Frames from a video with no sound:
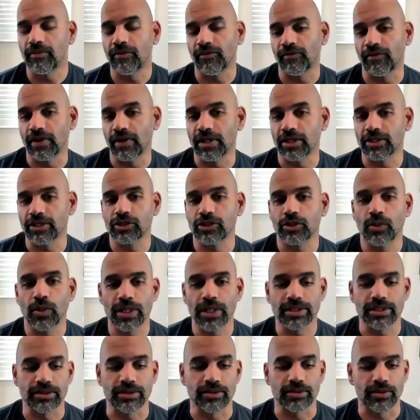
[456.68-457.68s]
the initial way
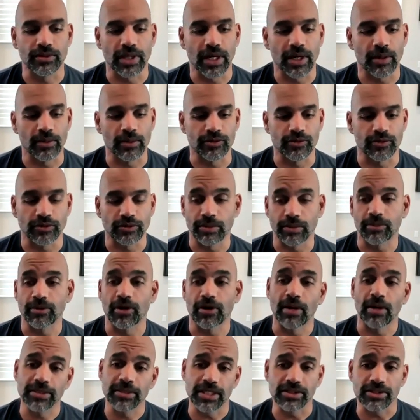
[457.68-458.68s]
to do that was really
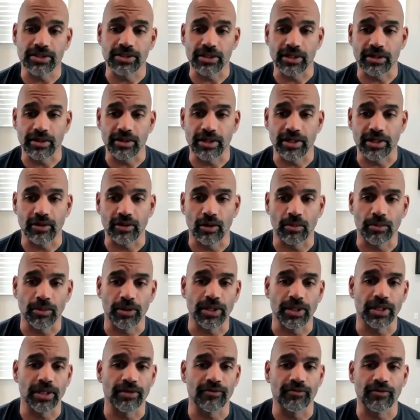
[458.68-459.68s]
prompt engineering or
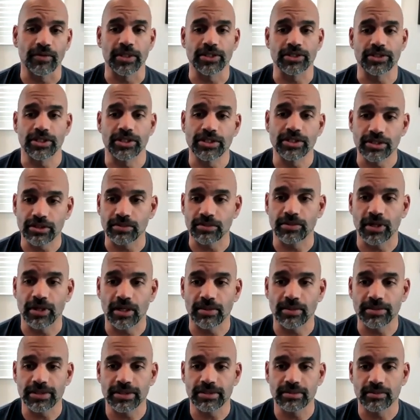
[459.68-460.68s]
putting information into the
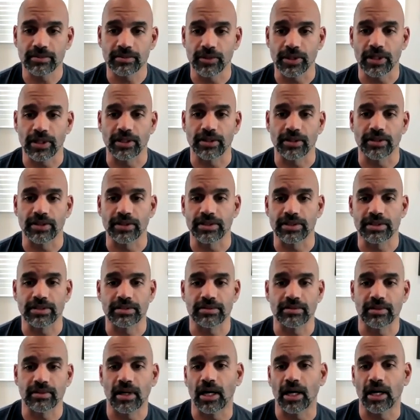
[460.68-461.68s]
prompt. We call
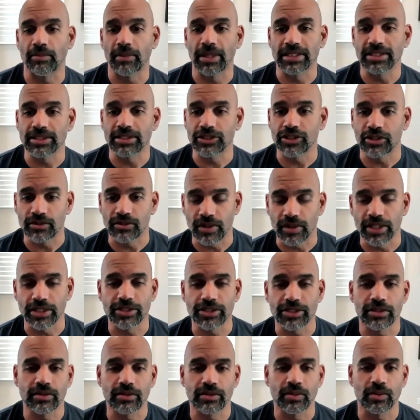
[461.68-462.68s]
this augmented
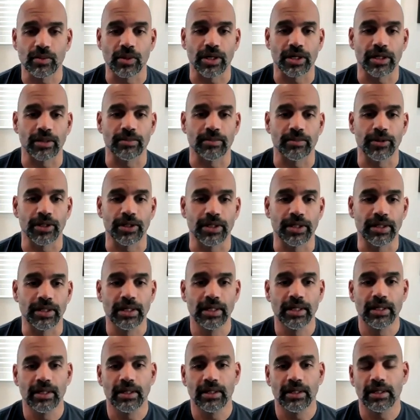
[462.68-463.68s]
generation, where I can put
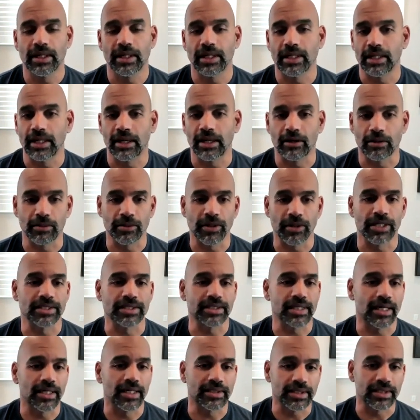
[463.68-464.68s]
uh, enterprise
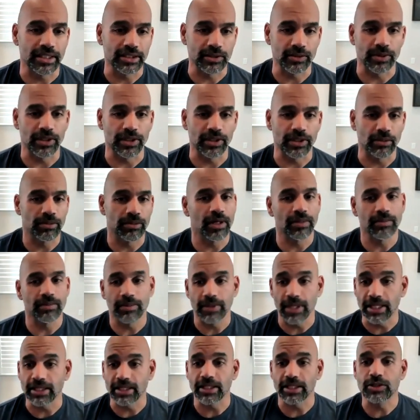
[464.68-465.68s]
context within the prompt.
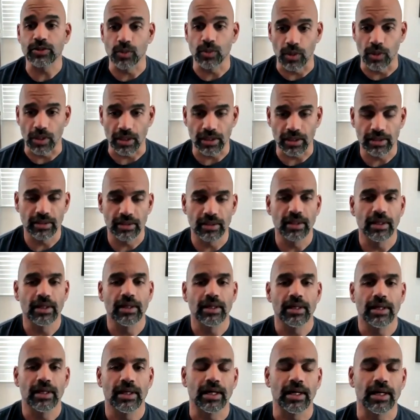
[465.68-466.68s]
That does work,
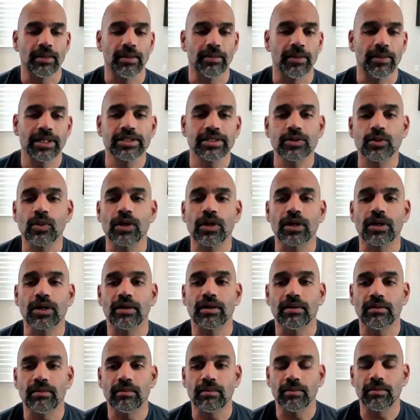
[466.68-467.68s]
uh, but it doesn't
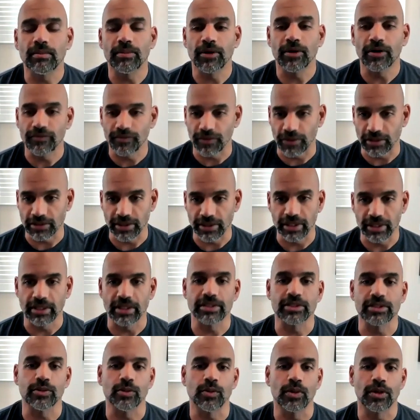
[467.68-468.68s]
work perfectly. It
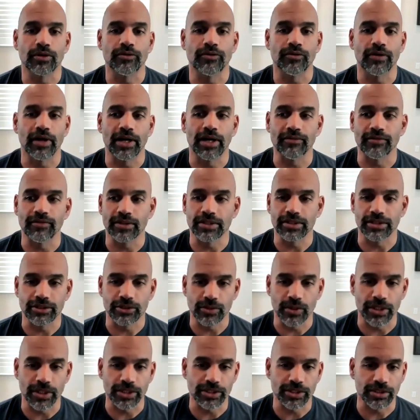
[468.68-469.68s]
doesn't work for every
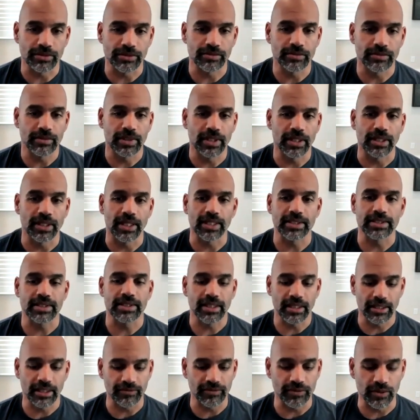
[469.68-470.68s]
situation. And that's the
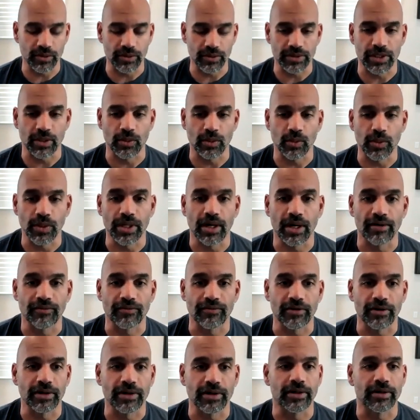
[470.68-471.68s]
kind of tool that we
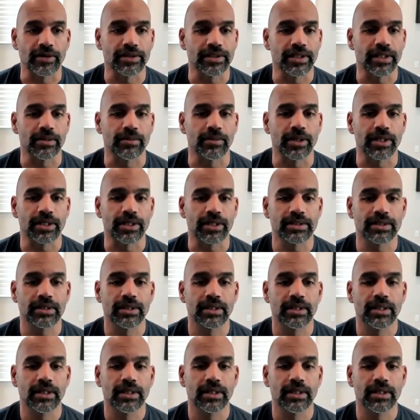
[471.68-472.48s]
offer here at Databricks.